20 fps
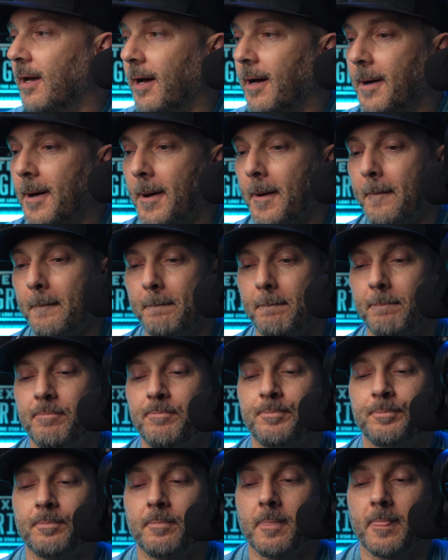Um,
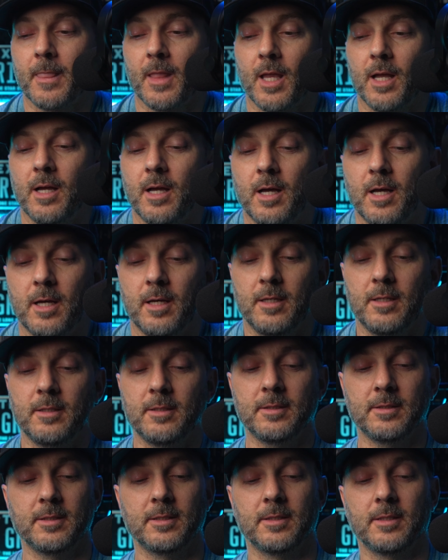
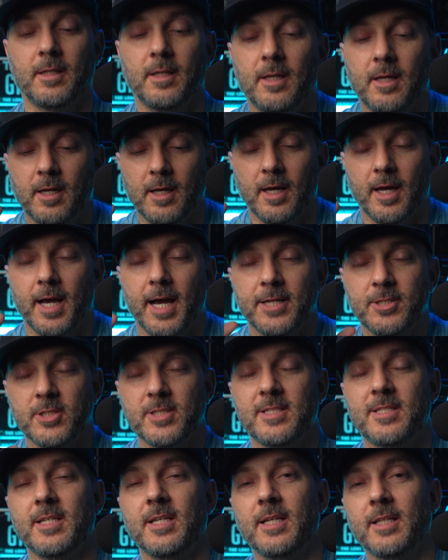as you
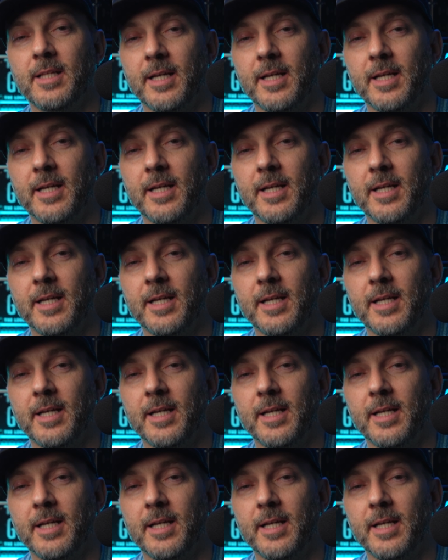can see,